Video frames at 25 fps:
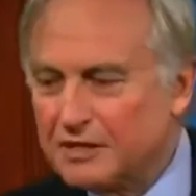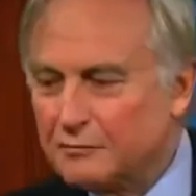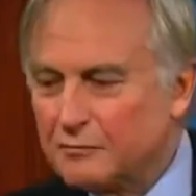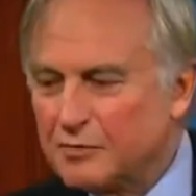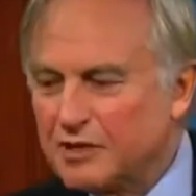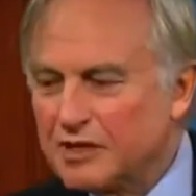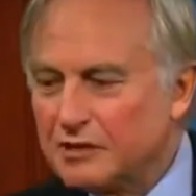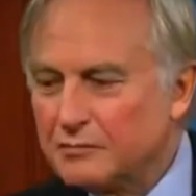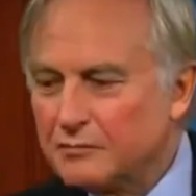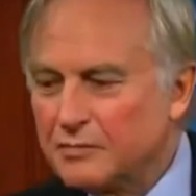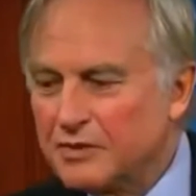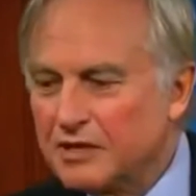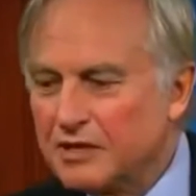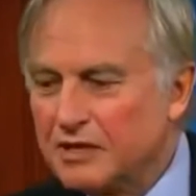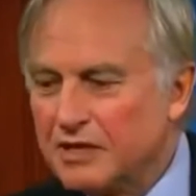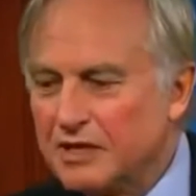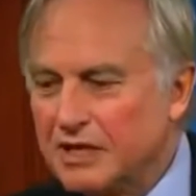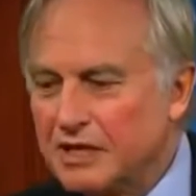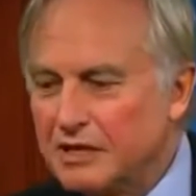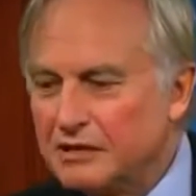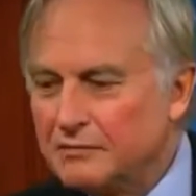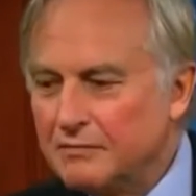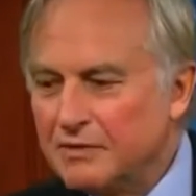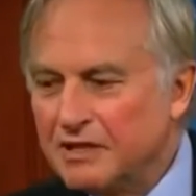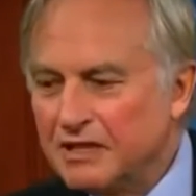but mm -hmm. but,
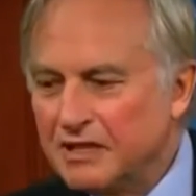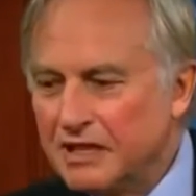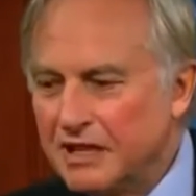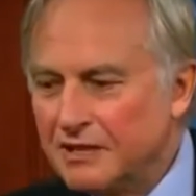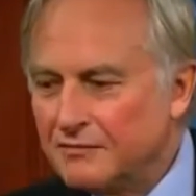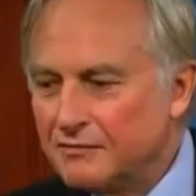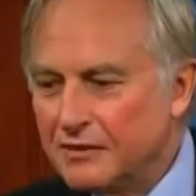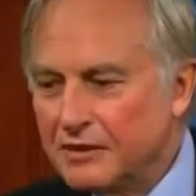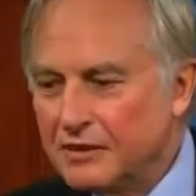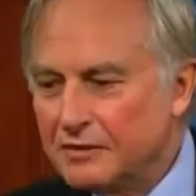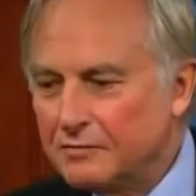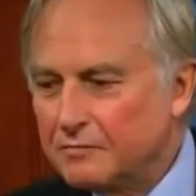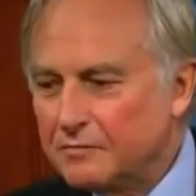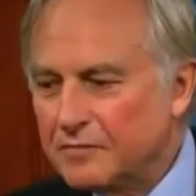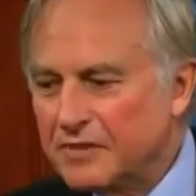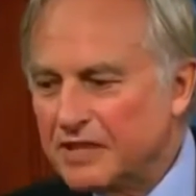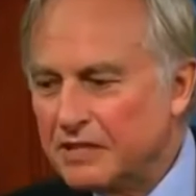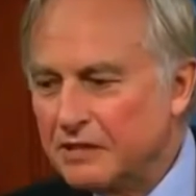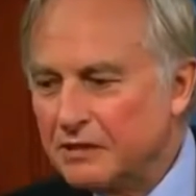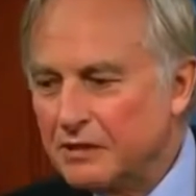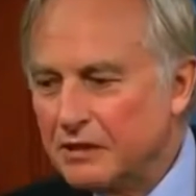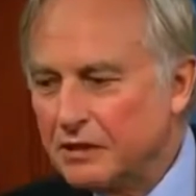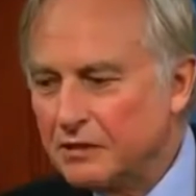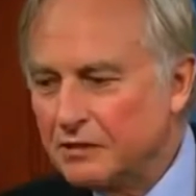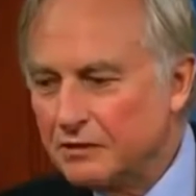ne but never a
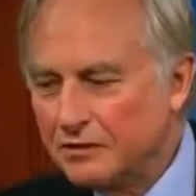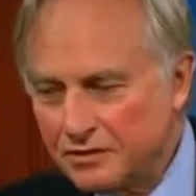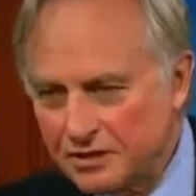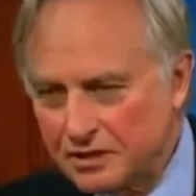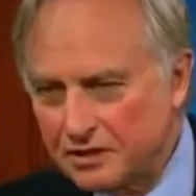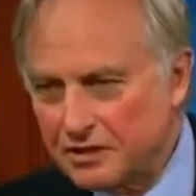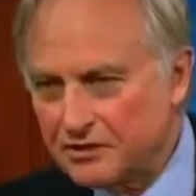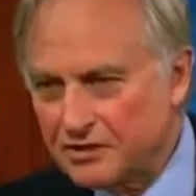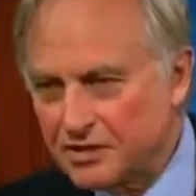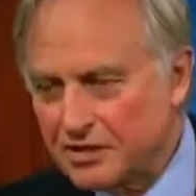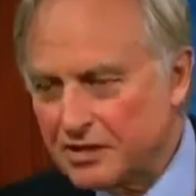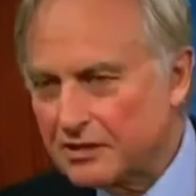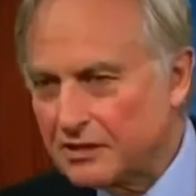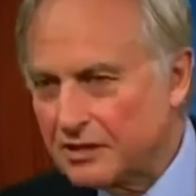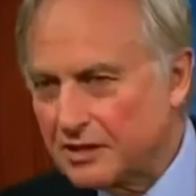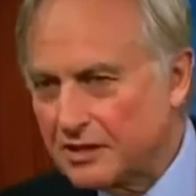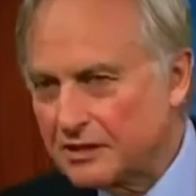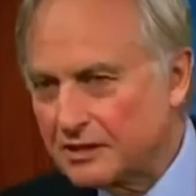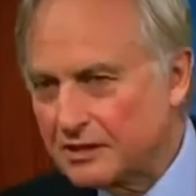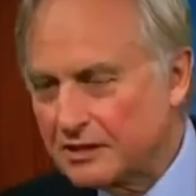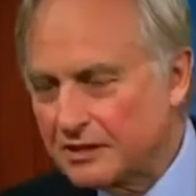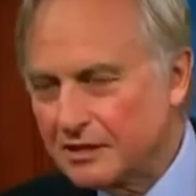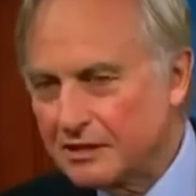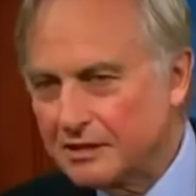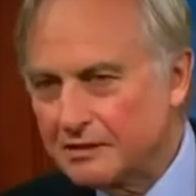hallucinogen
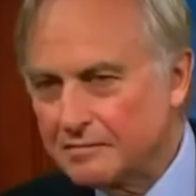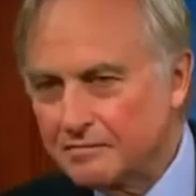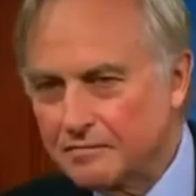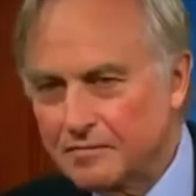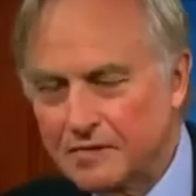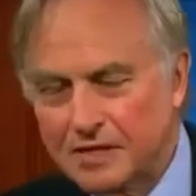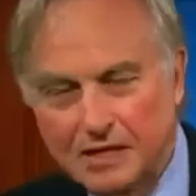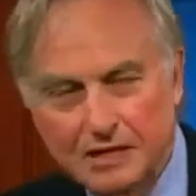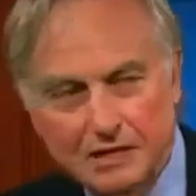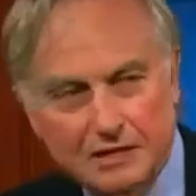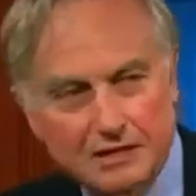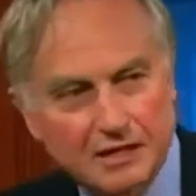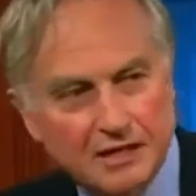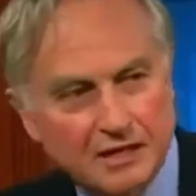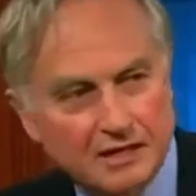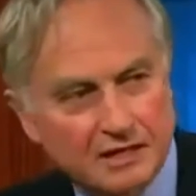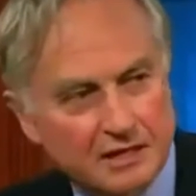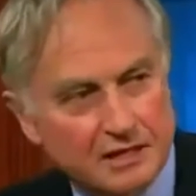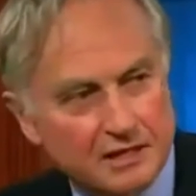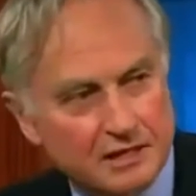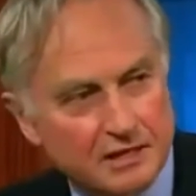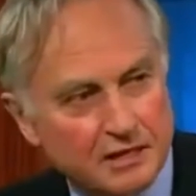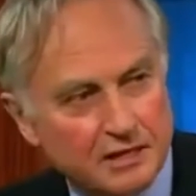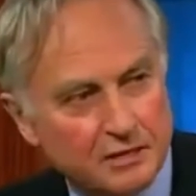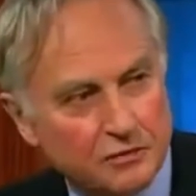like mm -hmm. like
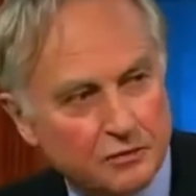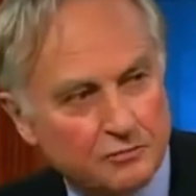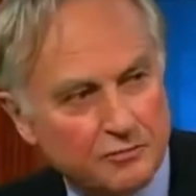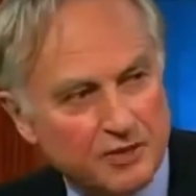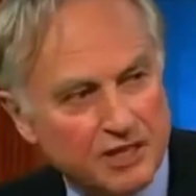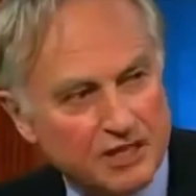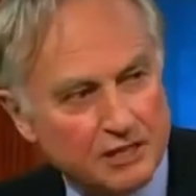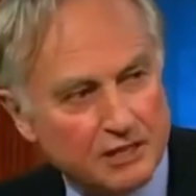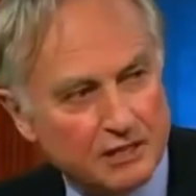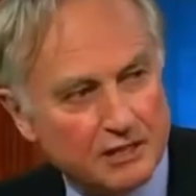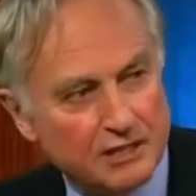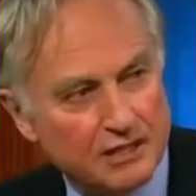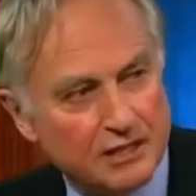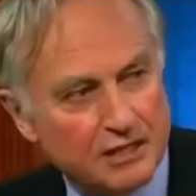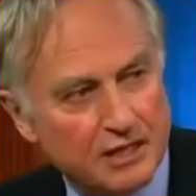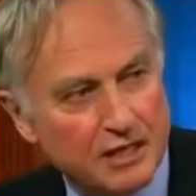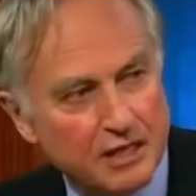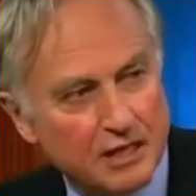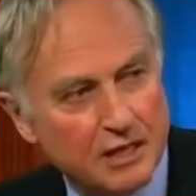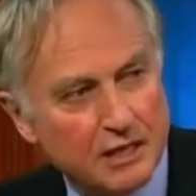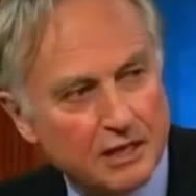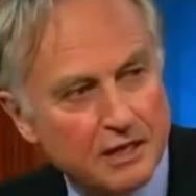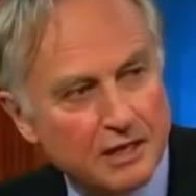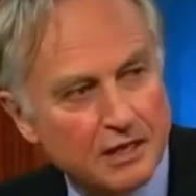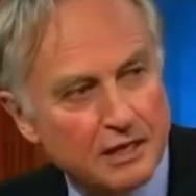LSD or mescaline.
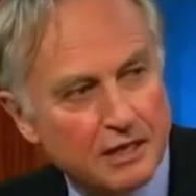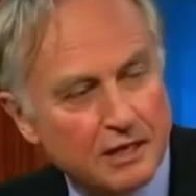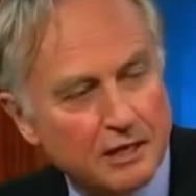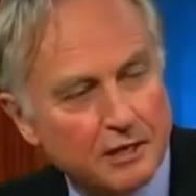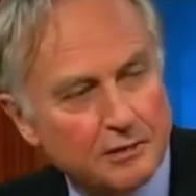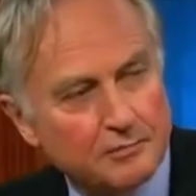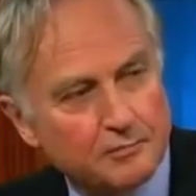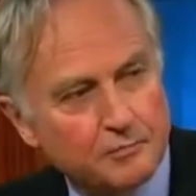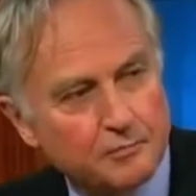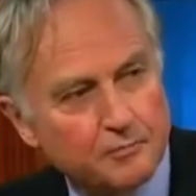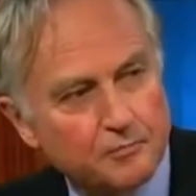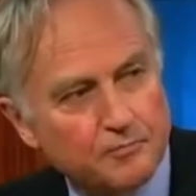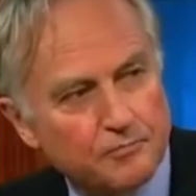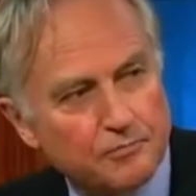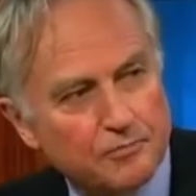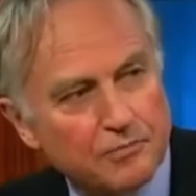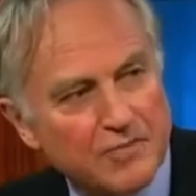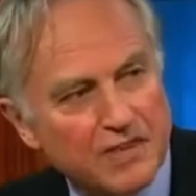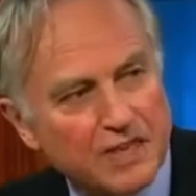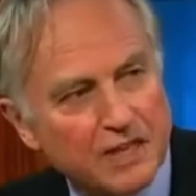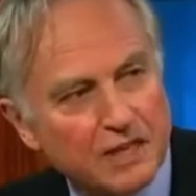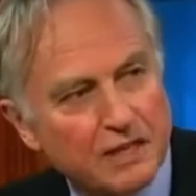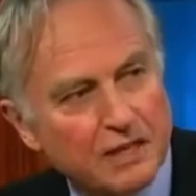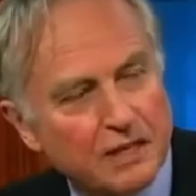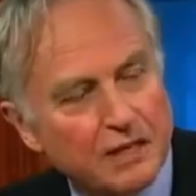Um,
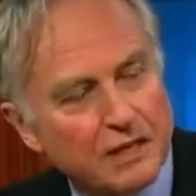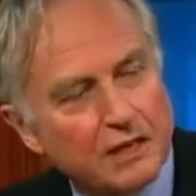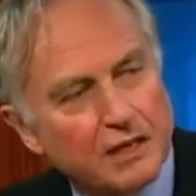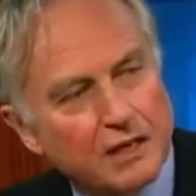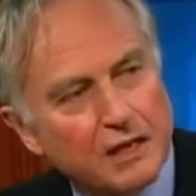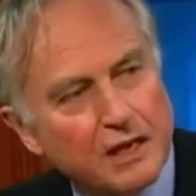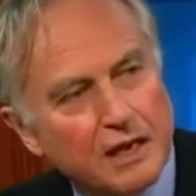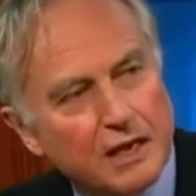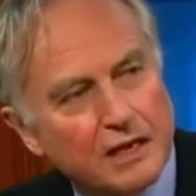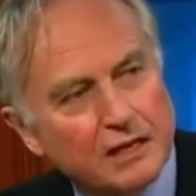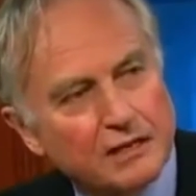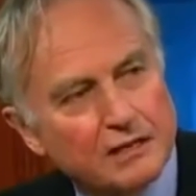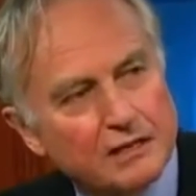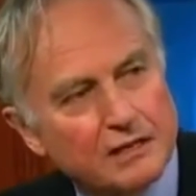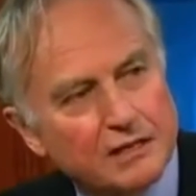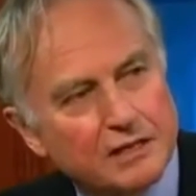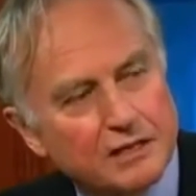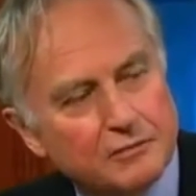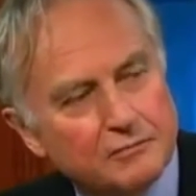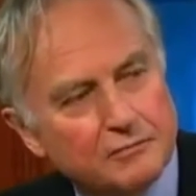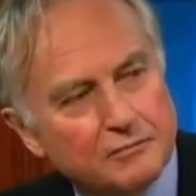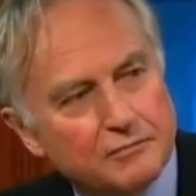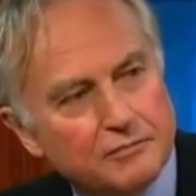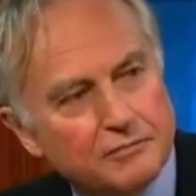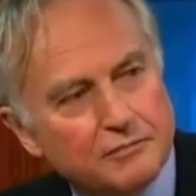and
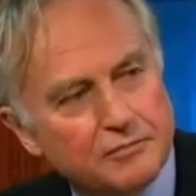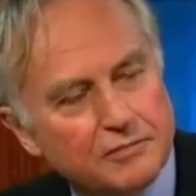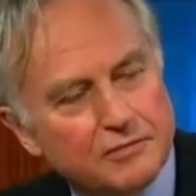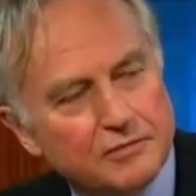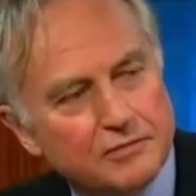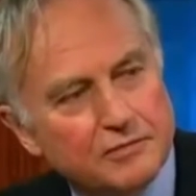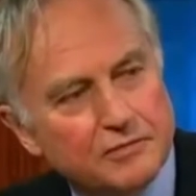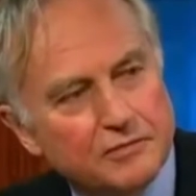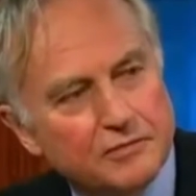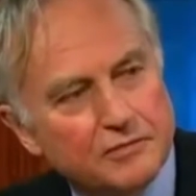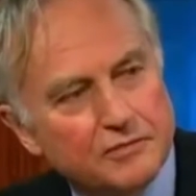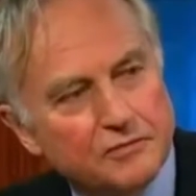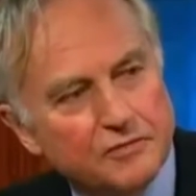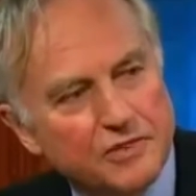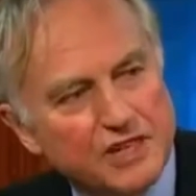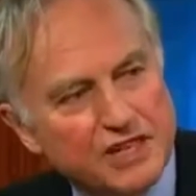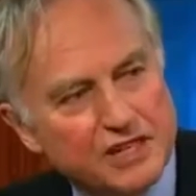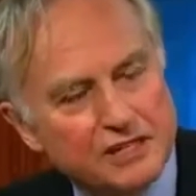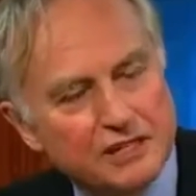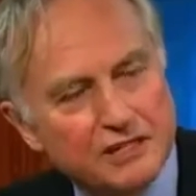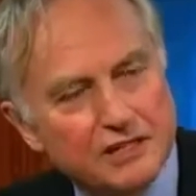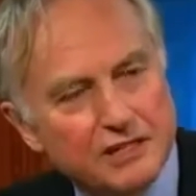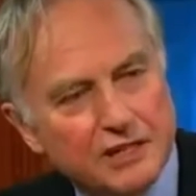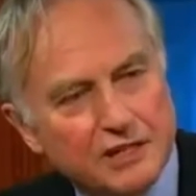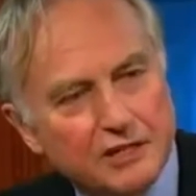um,
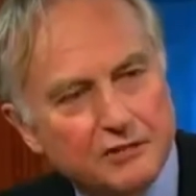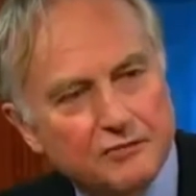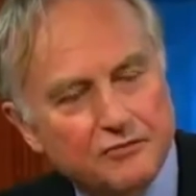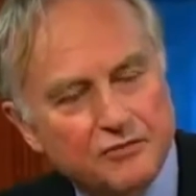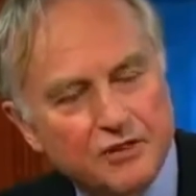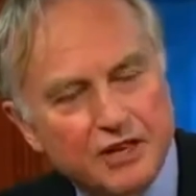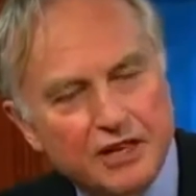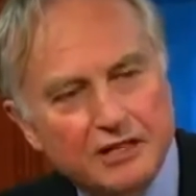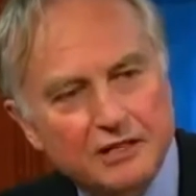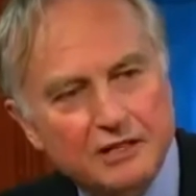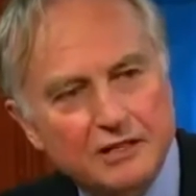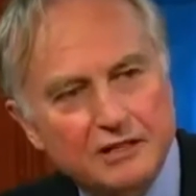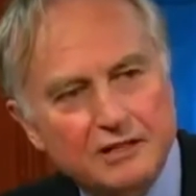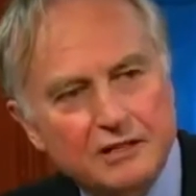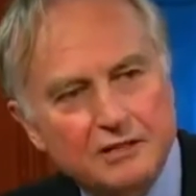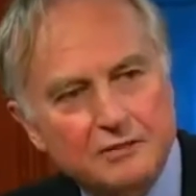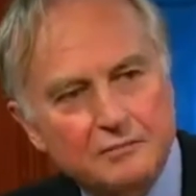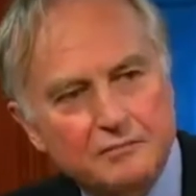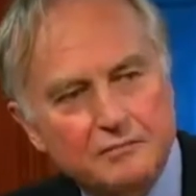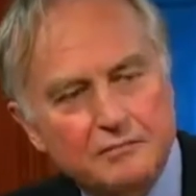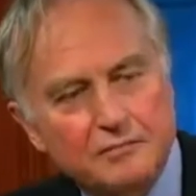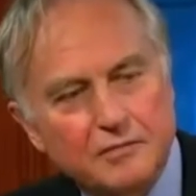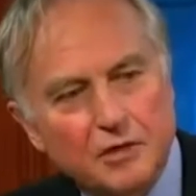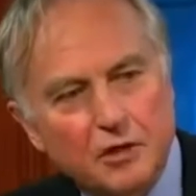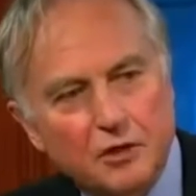recently, a friend
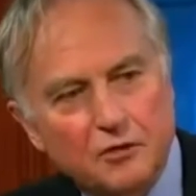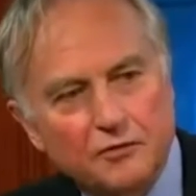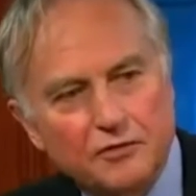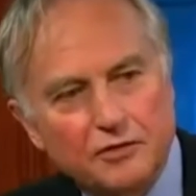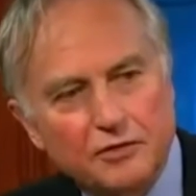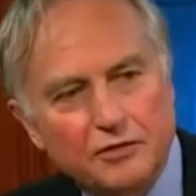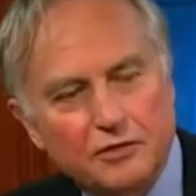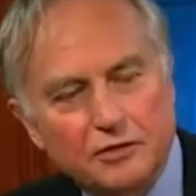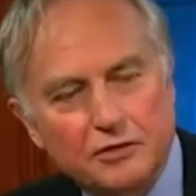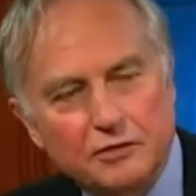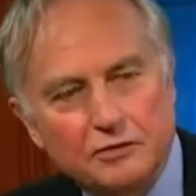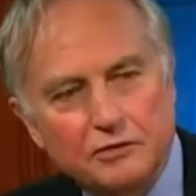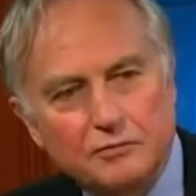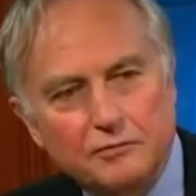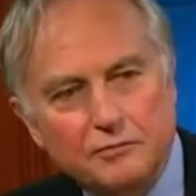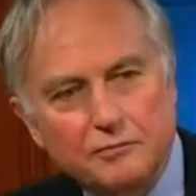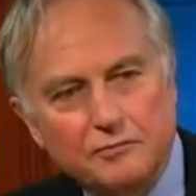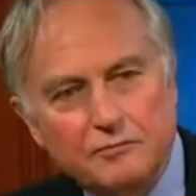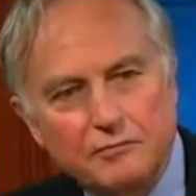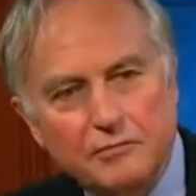offered to